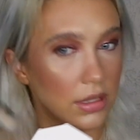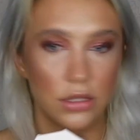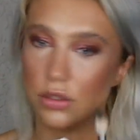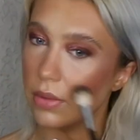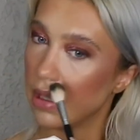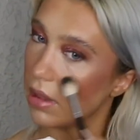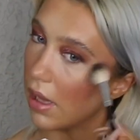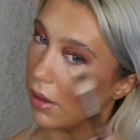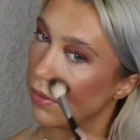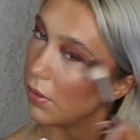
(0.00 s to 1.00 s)
accentuate
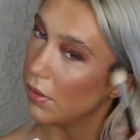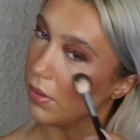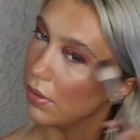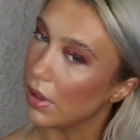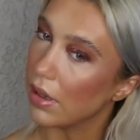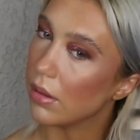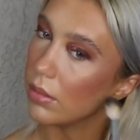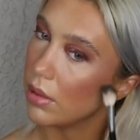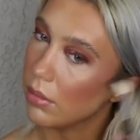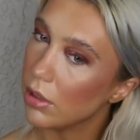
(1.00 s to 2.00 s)
that too
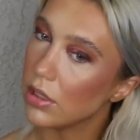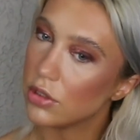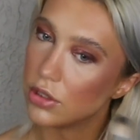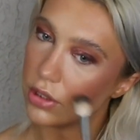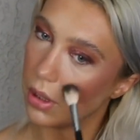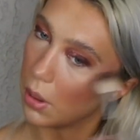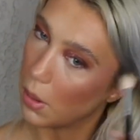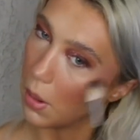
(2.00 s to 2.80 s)
terribly much.